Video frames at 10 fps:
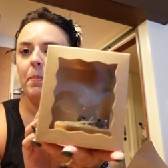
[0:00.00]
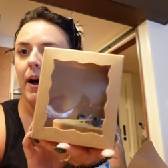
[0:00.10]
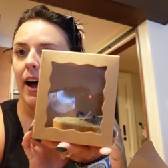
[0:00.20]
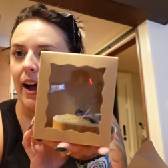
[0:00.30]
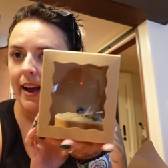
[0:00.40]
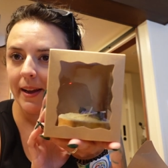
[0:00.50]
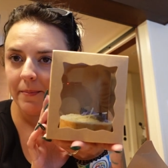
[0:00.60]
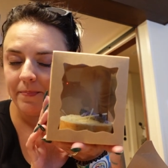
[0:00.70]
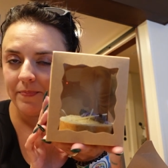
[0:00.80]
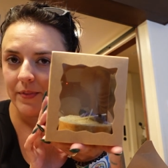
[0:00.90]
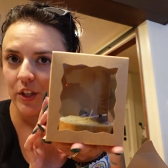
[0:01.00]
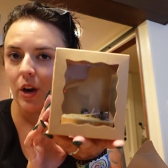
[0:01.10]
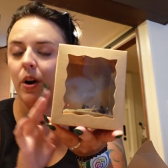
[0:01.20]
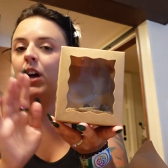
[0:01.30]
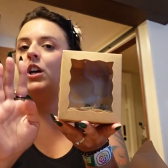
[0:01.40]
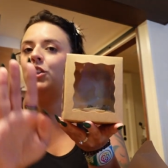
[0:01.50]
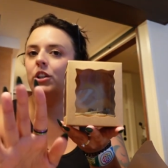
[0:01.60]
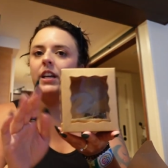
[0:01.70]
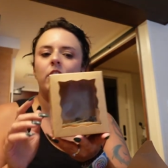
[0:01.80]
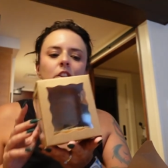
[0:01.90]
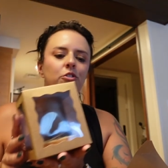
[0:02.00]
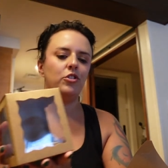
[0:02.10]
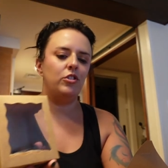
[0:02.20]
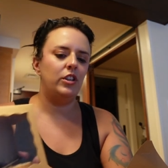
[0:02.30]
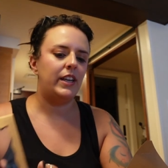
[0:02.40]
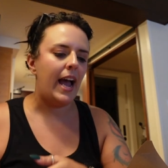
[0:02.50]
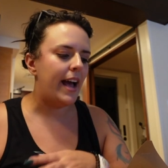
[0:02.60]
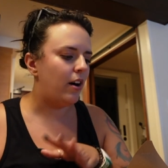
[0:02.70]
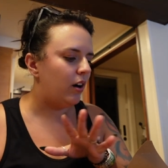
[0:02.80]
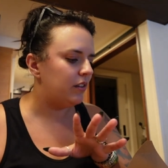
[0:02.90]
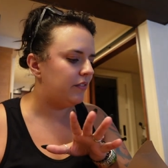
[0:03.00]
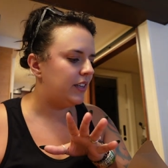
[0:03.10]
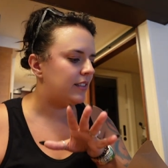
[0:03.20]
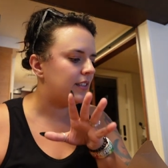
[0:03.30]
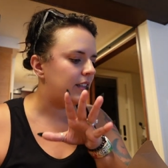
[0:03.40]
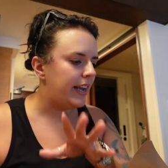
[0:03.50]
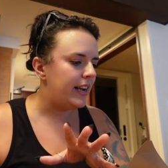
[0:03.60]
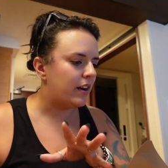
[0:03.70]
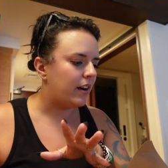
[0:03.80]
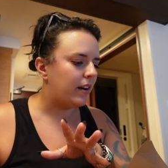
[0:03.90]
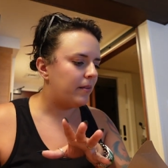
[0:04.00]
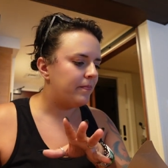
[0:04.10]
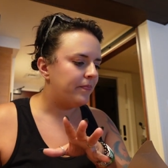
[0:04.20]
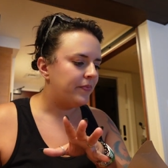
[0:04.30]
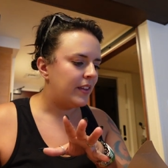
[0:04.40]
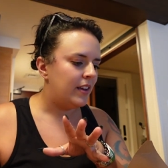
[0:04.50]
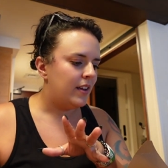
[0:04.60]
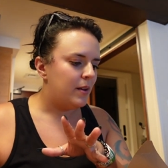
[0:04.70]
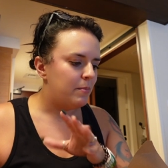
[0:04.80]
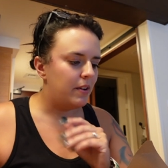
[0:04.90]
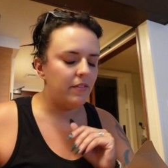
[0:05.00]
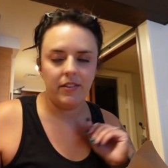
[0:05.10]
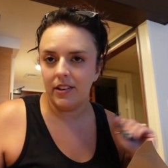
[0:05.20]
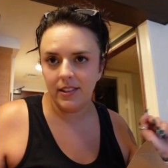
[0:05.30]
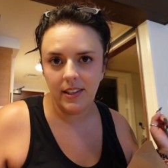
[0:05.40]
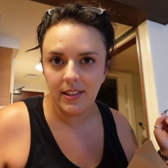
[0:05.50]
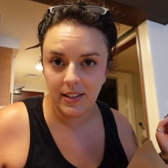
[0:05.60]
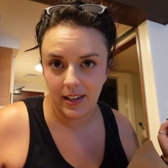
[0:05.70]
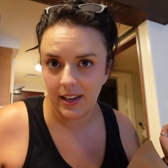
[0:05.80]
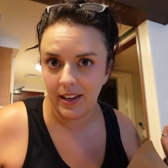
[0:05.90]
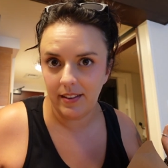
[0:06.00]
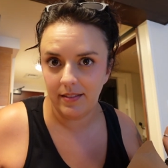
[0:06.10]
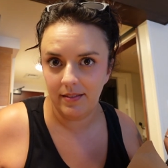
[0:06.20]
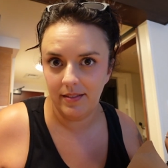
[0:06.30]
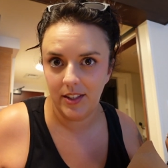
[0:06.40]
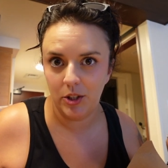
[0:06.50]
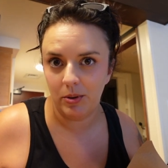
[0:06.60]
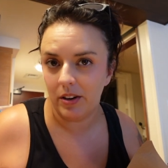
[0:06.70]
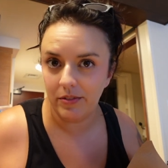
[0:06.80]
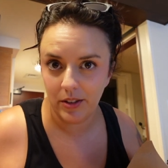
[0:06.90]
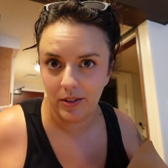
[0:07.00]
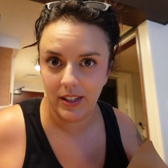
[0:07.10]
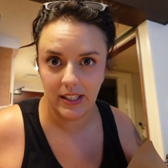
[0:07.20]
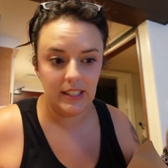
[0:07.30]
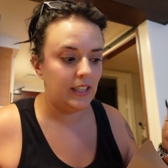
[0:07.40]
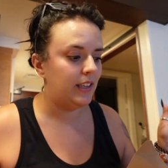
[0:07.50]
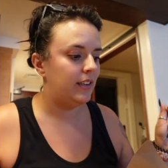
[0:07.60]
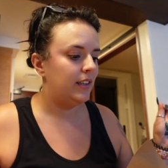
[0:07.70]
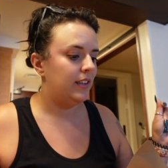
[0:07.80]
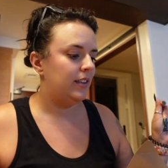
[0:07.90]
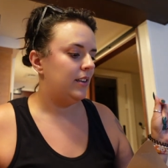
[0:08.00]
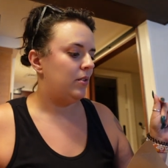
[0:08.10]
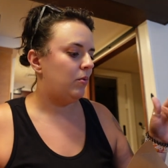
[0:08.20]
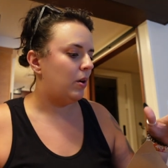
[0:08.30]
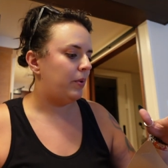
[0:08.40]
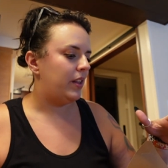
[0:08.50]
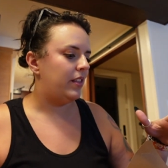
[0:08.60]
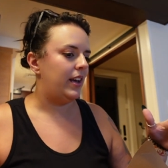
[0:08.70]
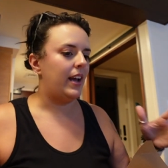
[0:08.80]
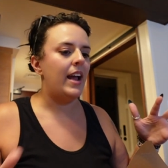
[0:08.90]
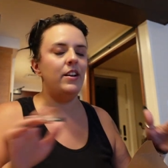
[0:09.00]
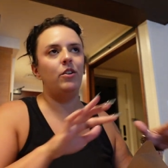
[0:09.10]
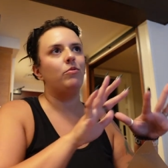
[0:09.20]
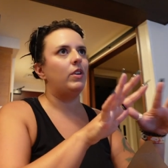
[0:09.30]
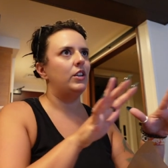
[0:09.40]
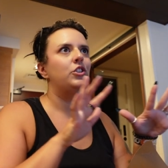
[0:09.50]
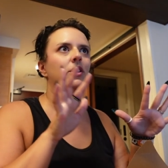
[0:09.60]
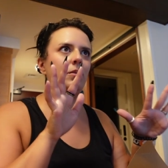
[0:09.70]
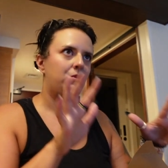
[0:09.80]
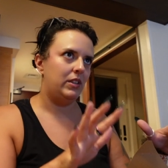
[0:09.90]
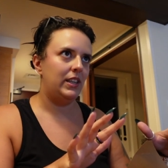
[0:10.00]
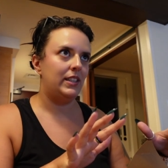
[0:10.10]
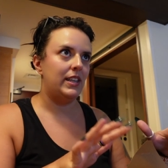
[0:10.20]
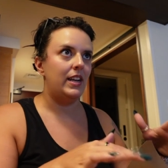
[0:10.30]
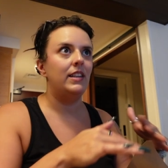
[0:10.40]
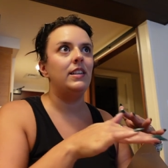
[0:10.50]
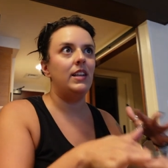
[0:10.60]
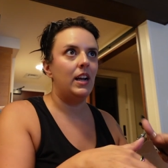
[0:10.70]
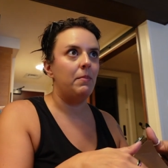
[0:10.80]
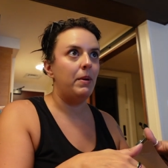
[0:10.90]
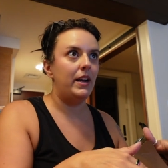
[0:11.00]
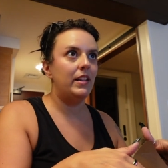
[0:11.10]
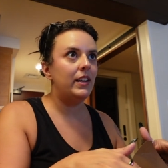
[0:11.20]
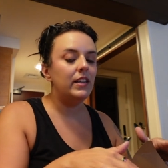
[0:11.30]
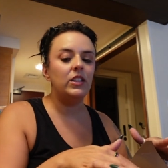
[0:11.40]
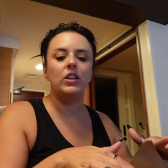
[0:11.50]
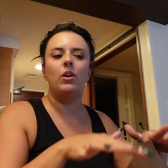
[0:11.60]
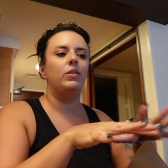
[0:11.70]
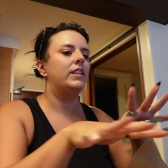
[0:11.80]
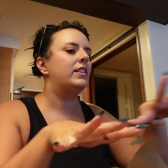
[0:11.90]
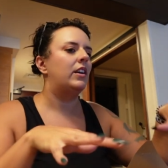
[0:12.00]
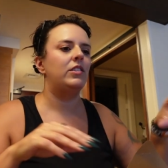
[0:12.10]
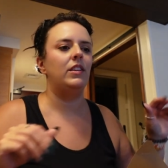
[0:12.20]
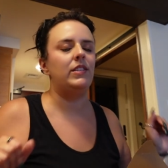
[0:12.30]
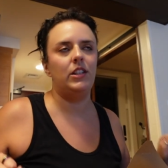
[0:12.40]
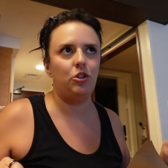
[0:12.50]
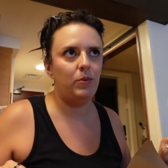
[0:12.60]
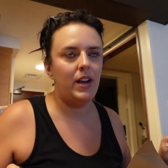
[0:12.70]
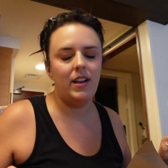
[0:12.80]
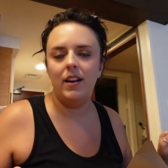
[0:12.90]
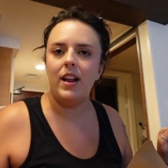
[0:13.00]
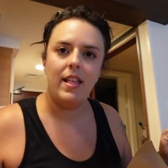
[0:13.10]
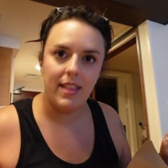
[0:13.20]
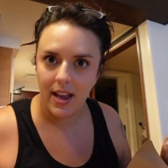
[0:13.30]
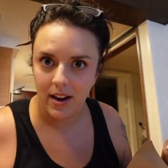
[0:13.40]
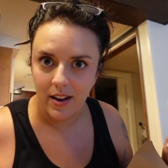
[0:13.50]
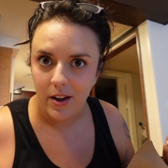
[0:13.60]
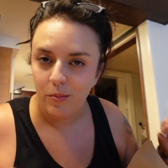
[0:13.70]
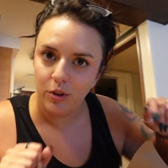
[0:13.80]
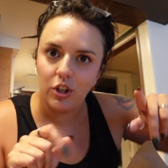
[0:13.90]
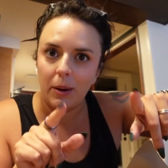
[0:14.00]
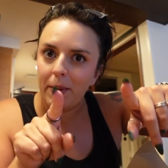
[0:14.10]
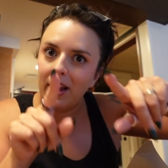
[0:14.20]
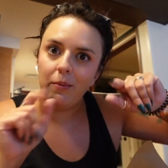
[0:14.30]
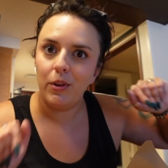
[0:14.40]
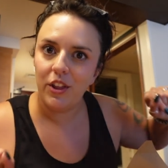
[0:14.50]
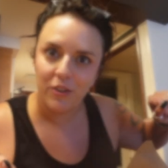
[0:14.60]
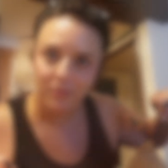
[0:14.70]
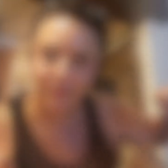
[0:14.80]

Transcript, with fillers: pie. So you'll get a closer look at all of this later. But first, let's dig in to our food and see what we think. I know, Russ, you're going to be really excited to take a bite of this, so let's get ourselves situated, and then we'll check back in with you.